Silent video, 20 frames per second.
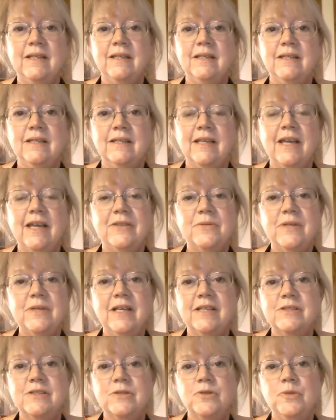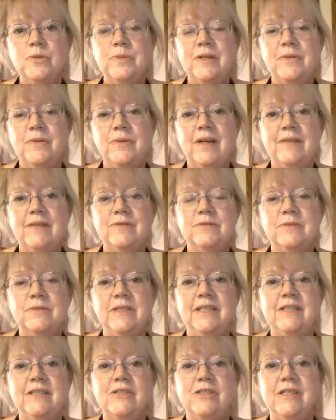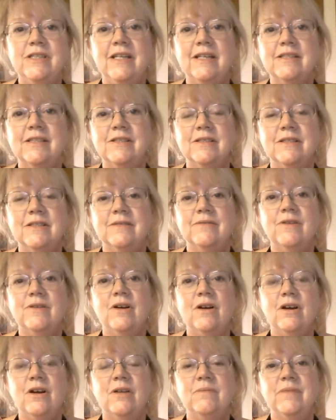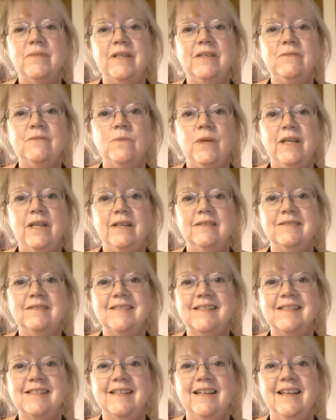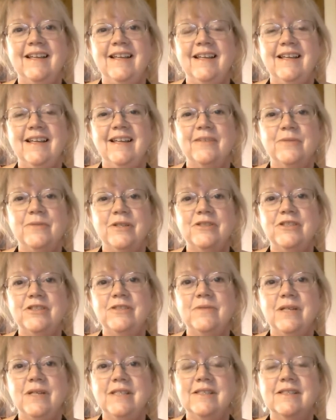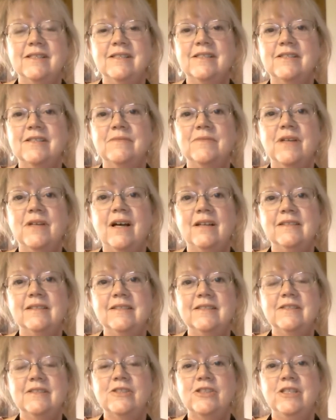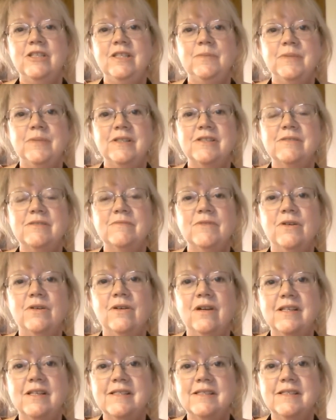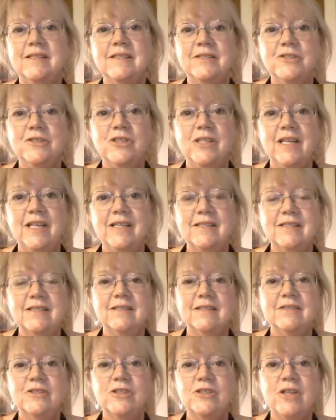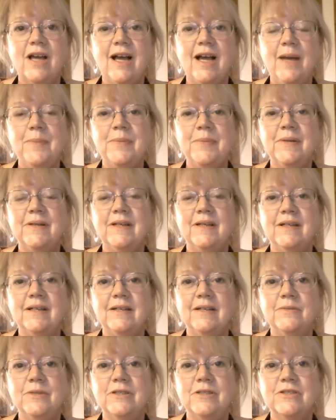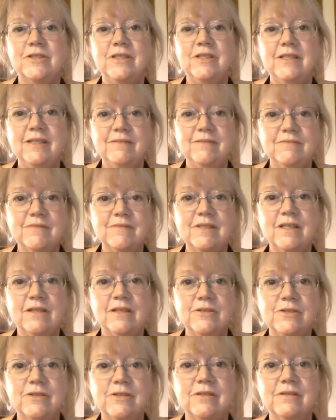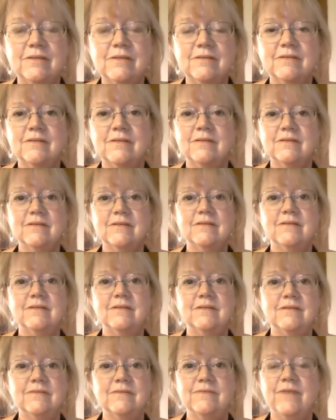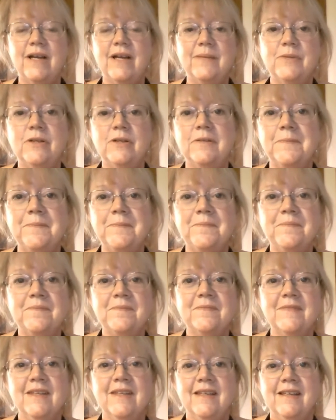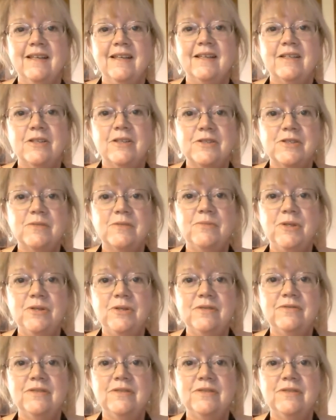Catherine has a group on Ravelry. She has a farm in Wales where she raises some Gotland sheep and some crosses, and she has a shop where she sells her fiber, does some beautiful